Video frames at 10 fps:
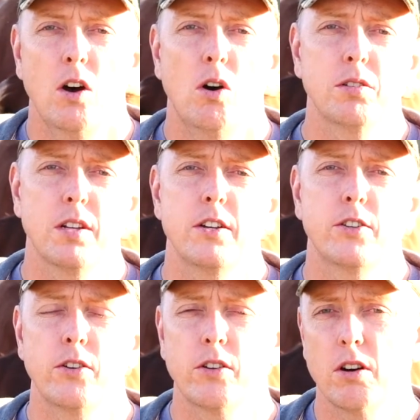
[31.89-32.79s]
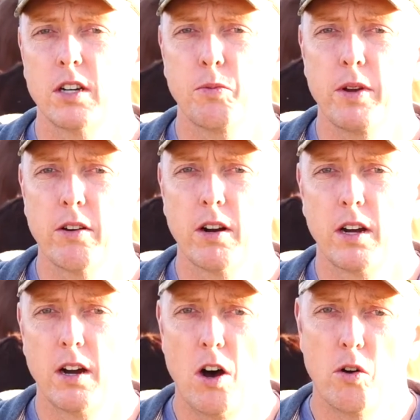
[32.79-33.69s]
Also too, guys, we got
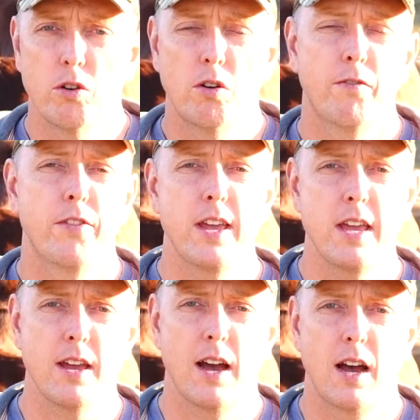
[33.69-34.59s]
a hold of the